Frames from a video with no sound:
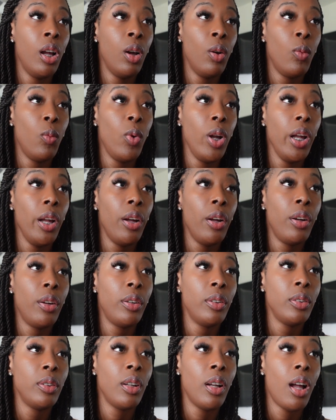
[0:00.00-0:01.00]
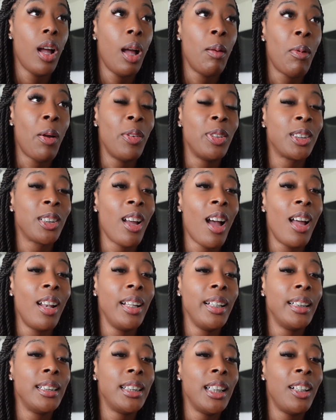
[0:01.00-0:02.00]
Well, I'm, always
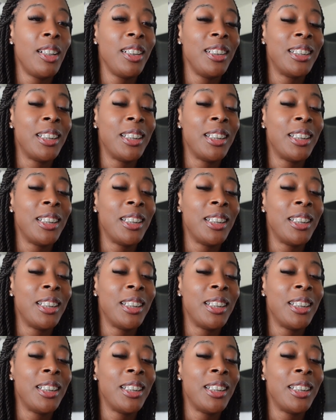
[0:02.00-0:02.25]
calling to tell you